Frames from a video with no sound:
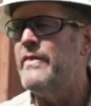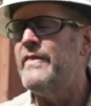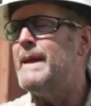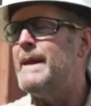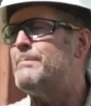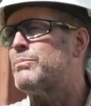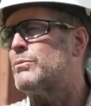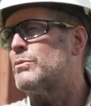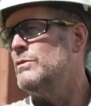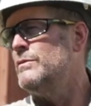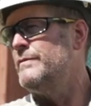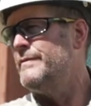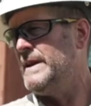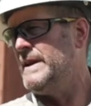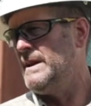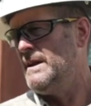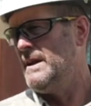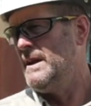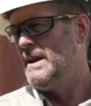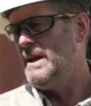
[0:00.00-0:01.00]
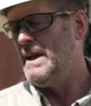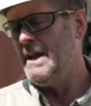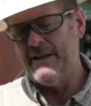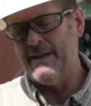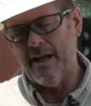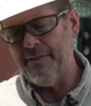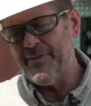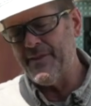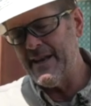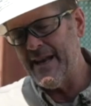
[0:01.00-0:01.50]
they proved it, and
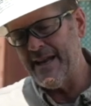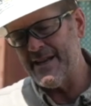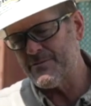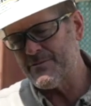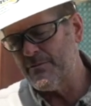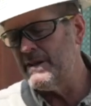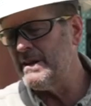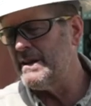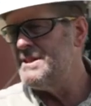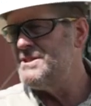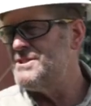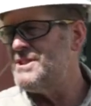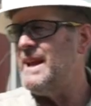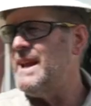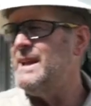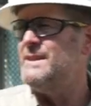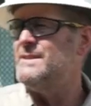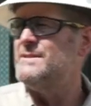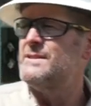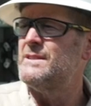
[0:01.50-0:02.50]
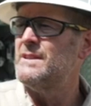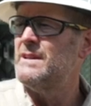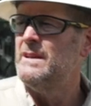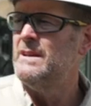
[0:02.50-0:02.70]
nothing has really changed.